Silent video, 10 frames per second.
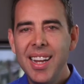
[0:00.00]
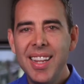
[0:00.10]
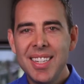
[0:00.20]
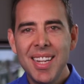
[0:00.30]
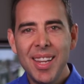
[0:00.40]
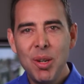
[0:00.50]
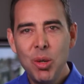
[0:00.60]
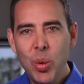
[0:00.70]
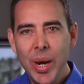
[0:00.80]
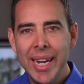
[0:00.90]
There's another
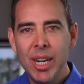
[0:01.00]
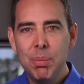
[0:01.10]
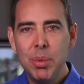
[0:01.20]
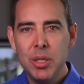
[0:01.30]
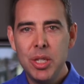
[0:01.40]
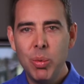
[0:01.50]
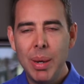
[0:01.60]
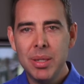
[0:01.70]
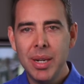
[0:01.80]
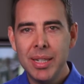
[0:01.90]
cool way to help boost your
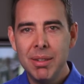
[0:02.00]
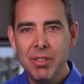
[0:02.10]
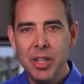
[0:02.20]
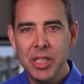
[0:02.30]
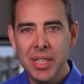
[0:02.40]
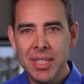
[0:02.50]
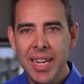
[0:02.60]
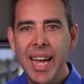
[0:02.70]
website conversions,